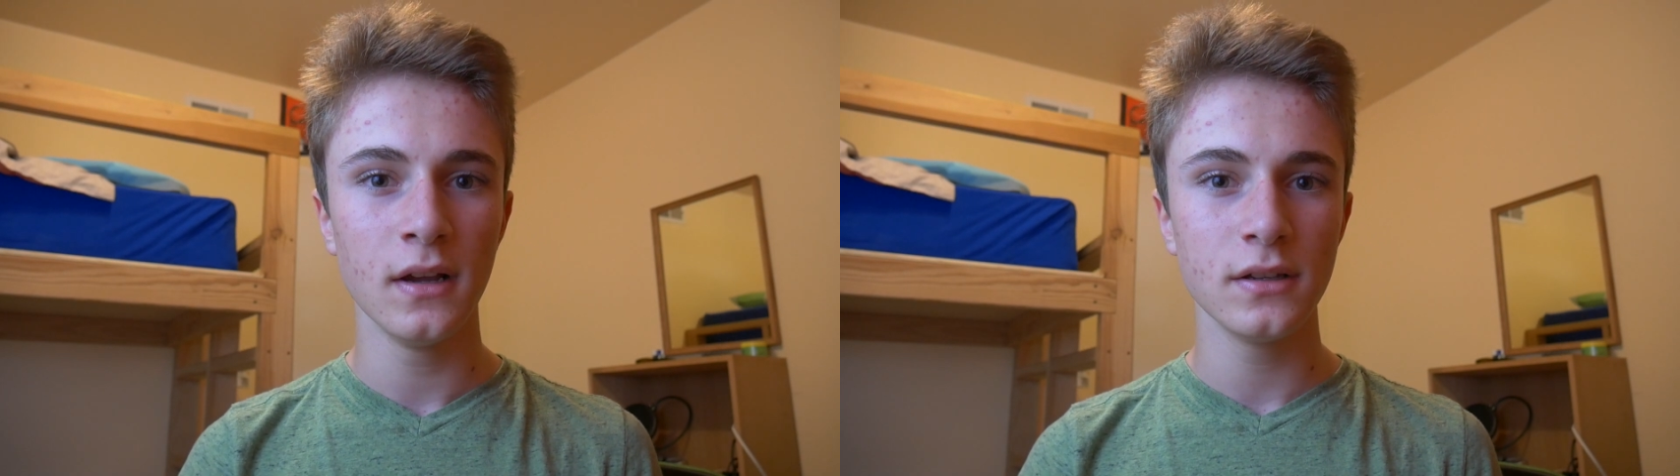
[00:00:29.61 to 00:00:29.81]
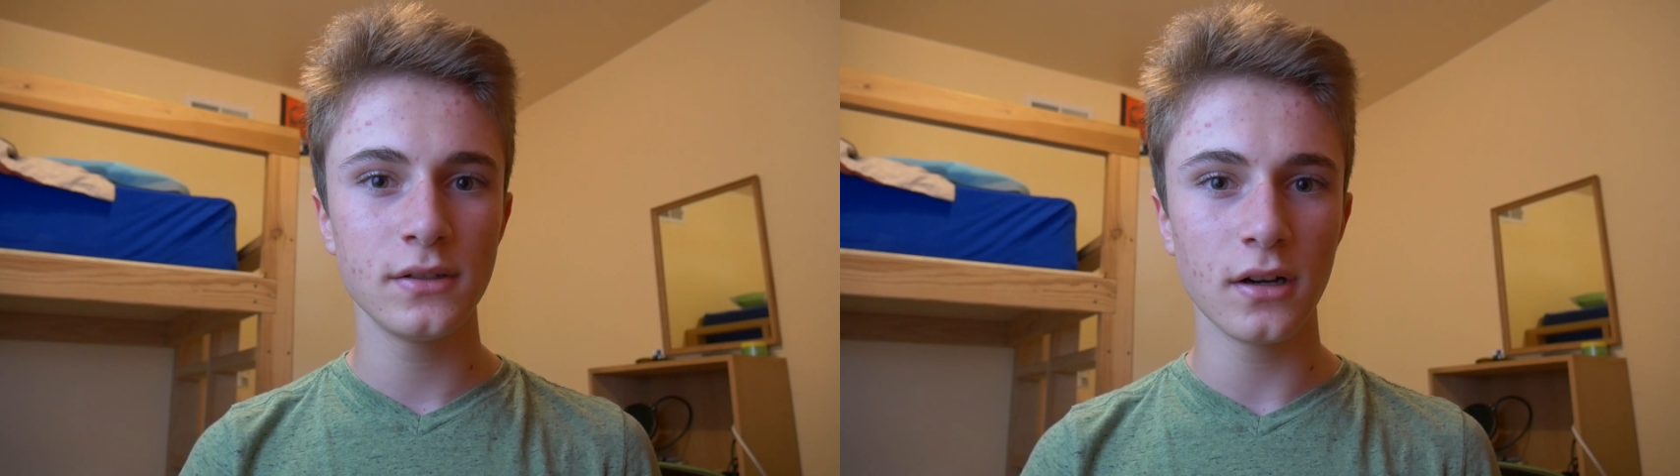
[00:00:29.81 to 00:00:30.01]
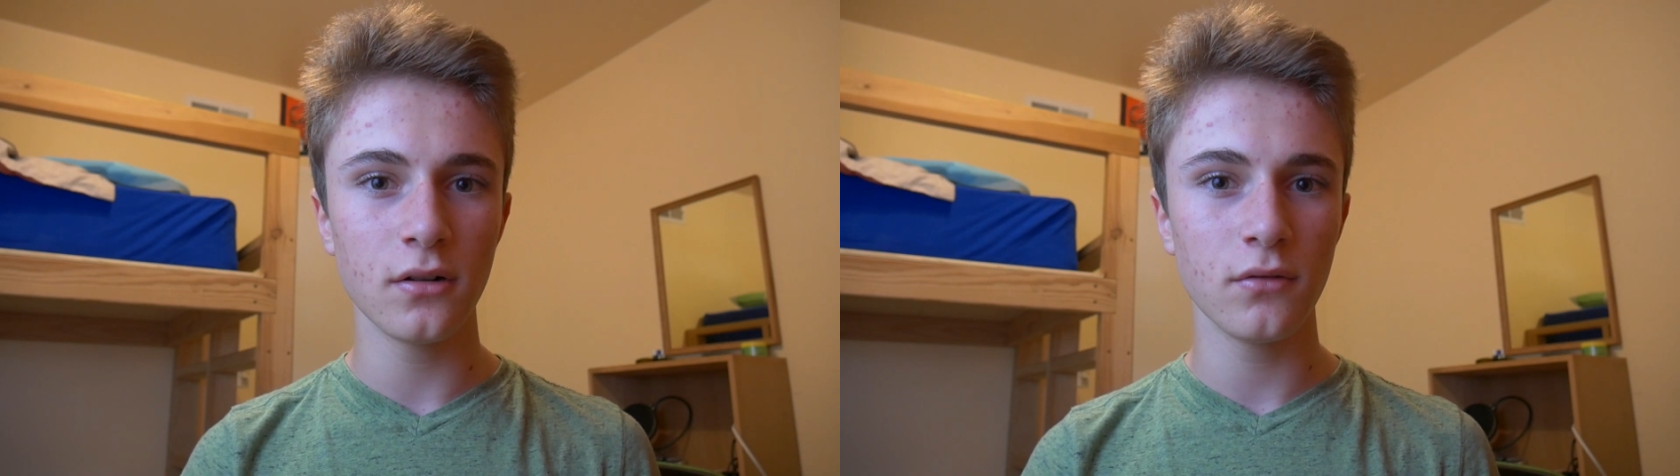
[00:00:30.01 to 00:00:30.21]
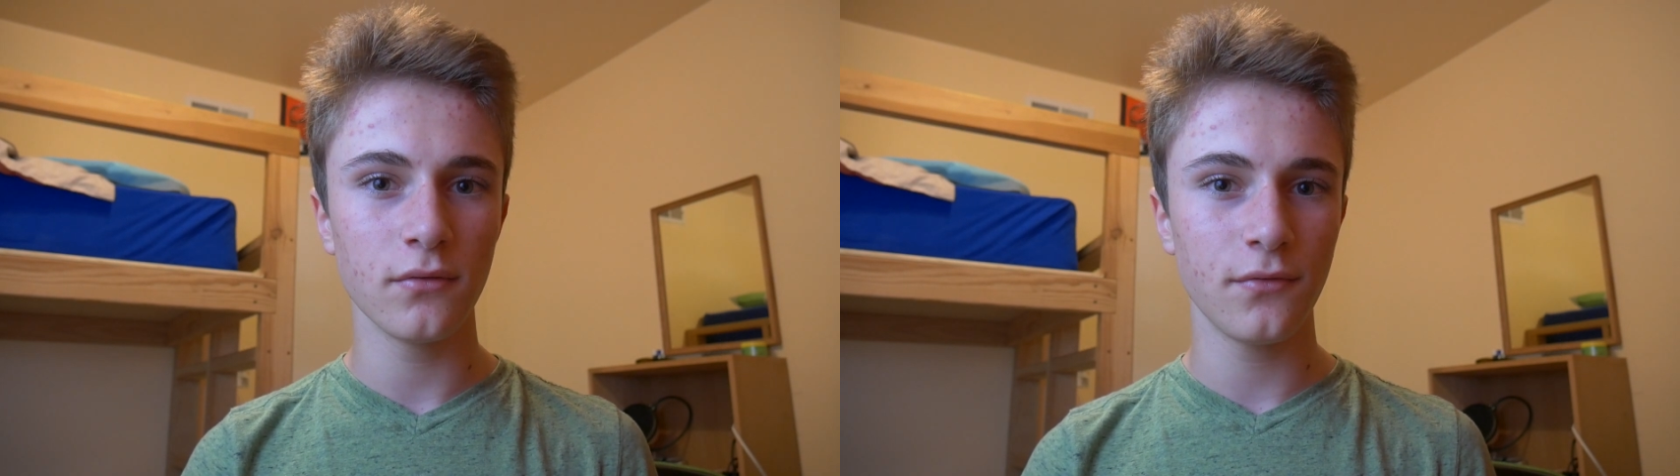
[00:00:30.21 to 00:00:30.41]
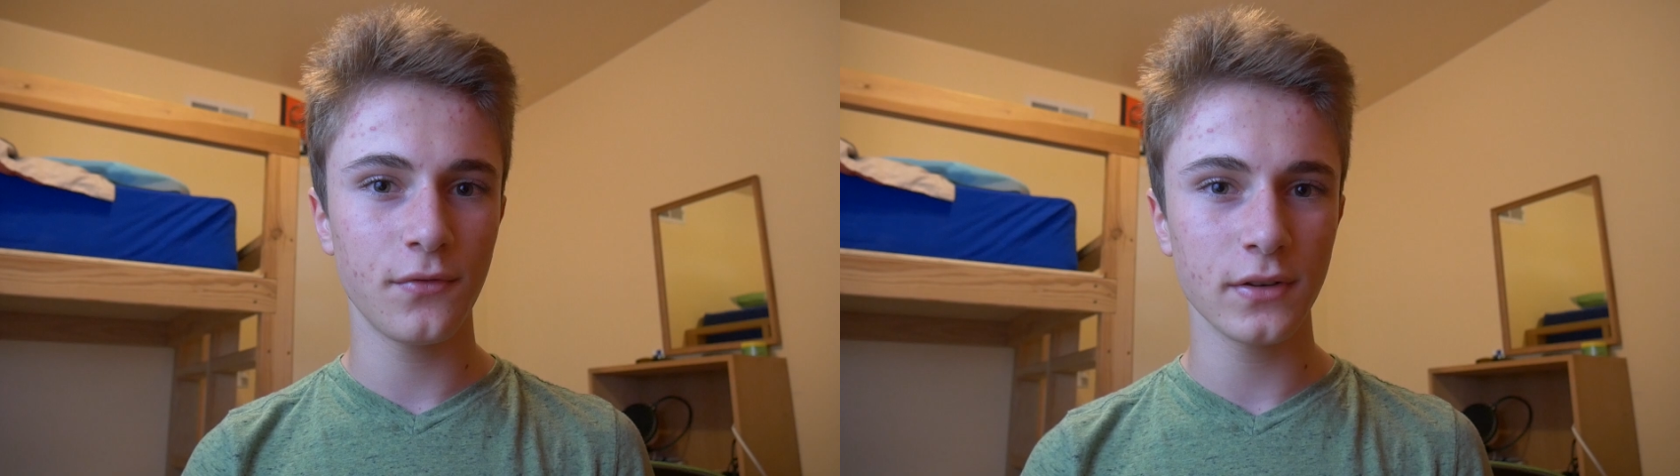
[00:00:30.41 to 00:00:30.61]

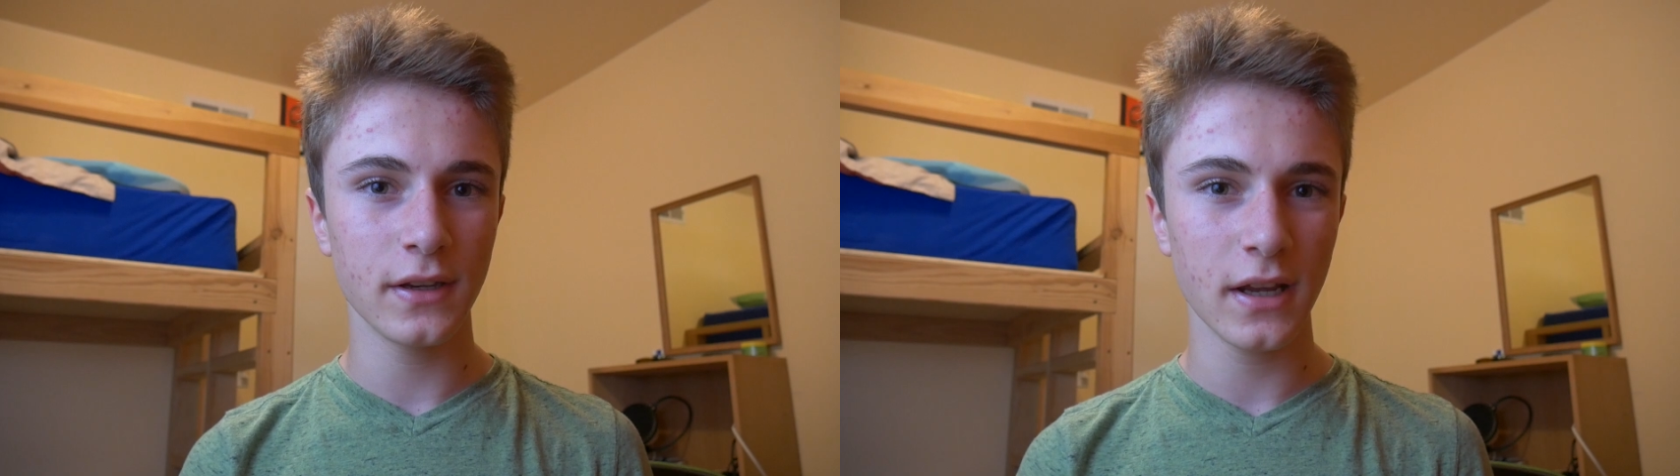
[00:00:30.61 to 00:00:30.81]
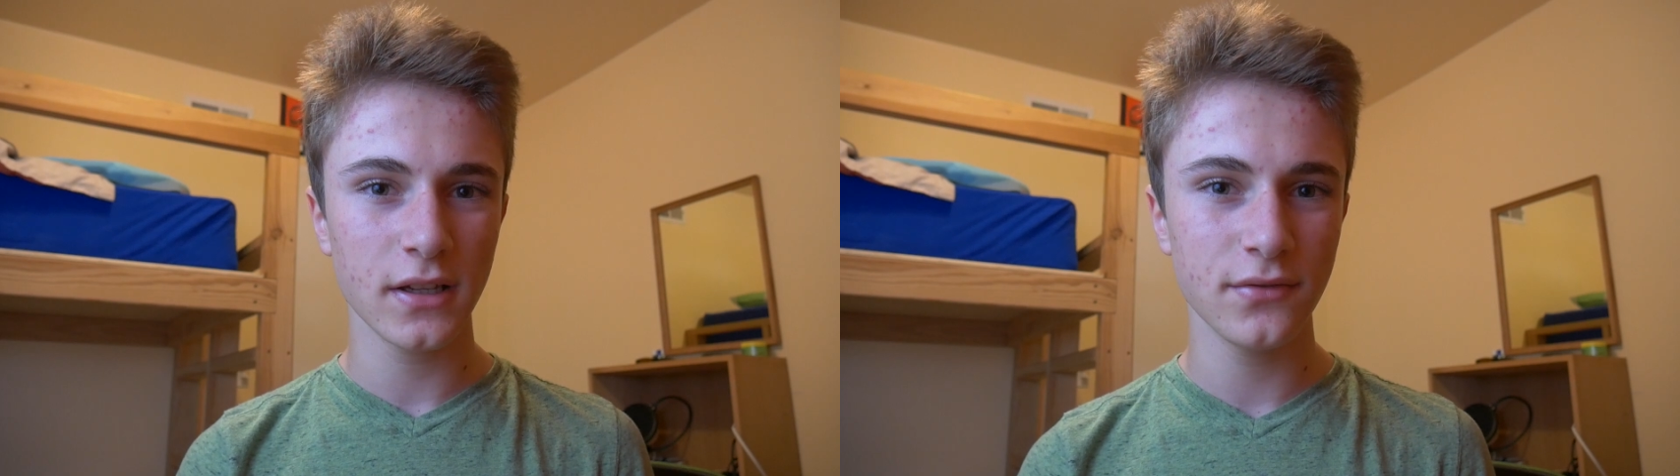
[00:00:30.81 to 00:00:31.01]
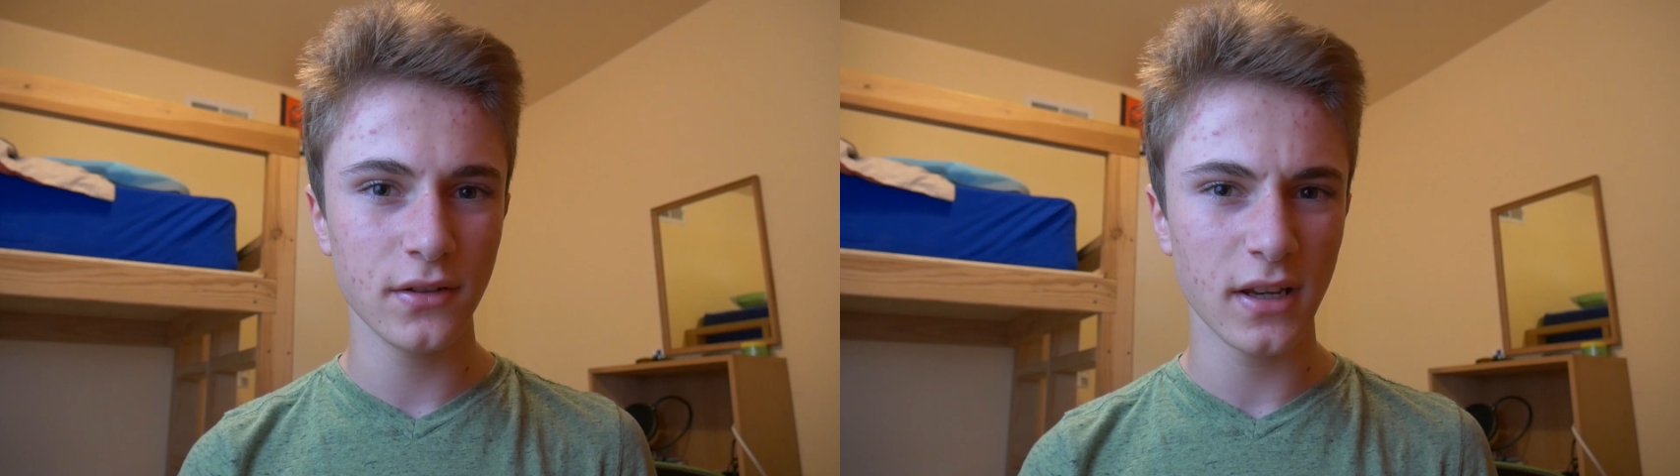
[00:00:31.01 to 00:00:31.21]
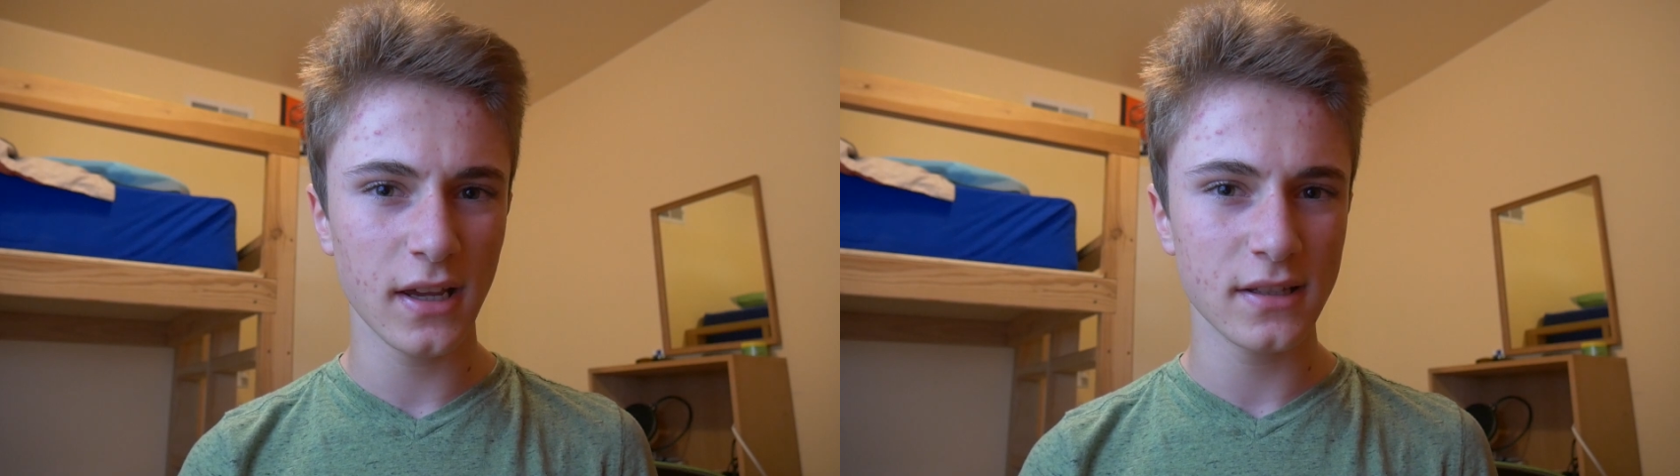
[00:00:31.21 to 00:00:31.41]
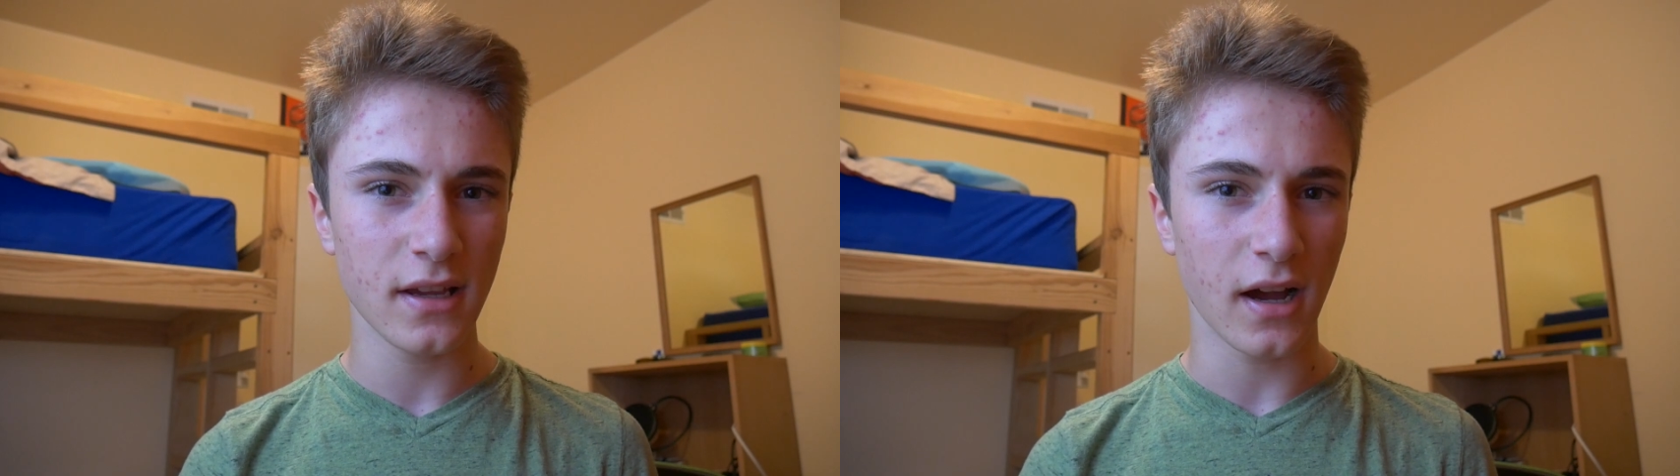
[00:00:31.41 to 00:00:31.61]
So for the next few
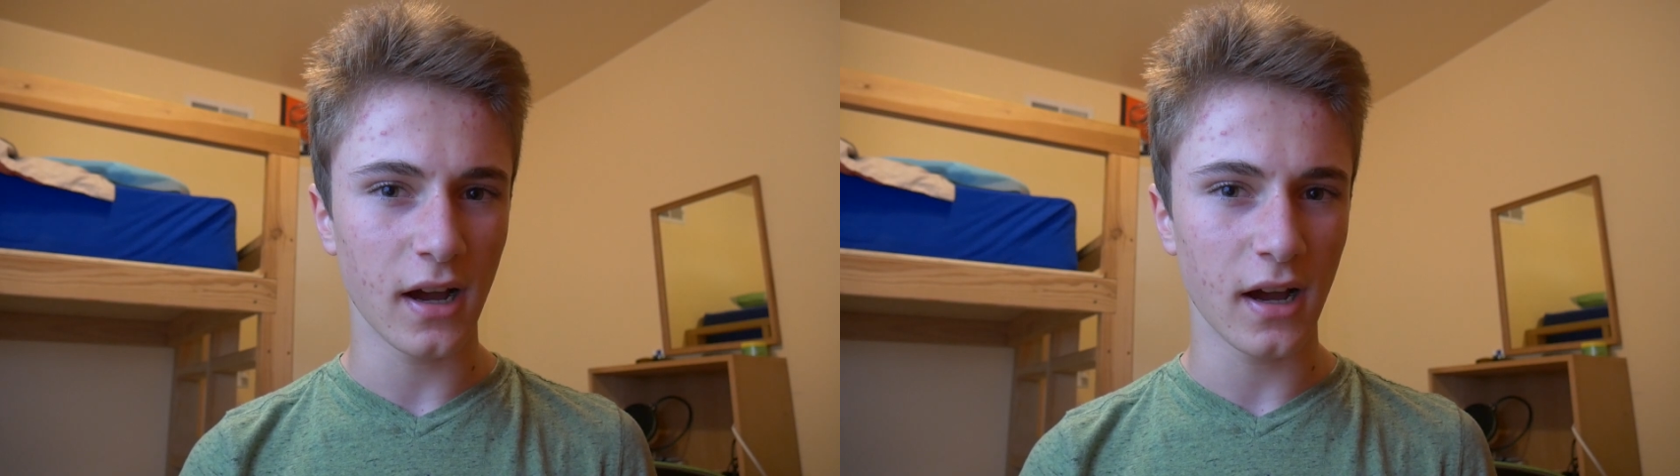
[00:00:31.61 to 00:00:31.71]
days,